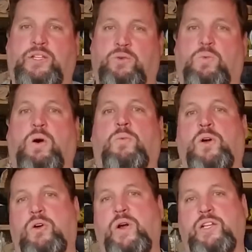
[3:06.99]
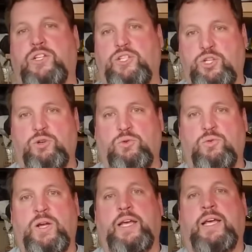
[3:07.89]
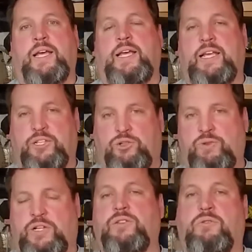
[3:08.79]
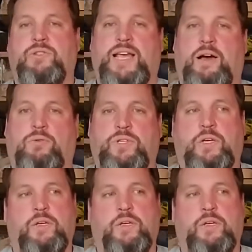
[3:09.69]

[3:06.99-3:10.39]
So what we're going to do is stretch those out